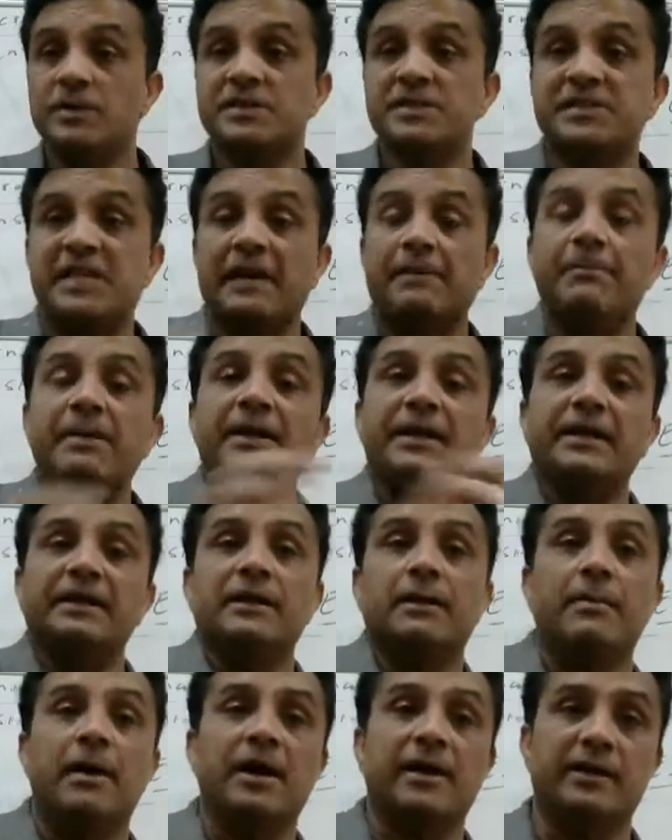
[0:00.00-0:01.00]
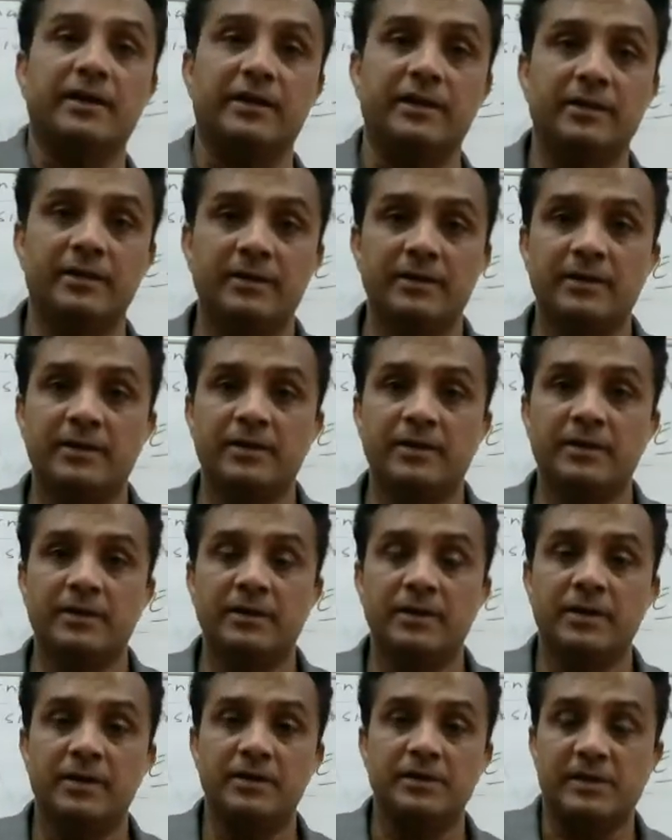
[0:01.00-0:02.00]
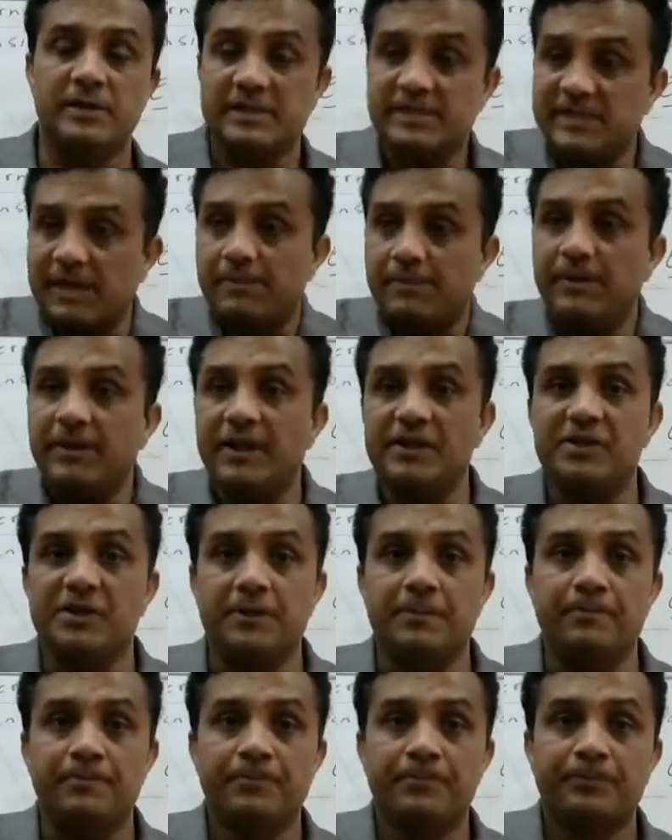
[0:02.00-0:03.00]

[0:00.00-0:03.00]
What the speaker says: segment in the market. The segmentation.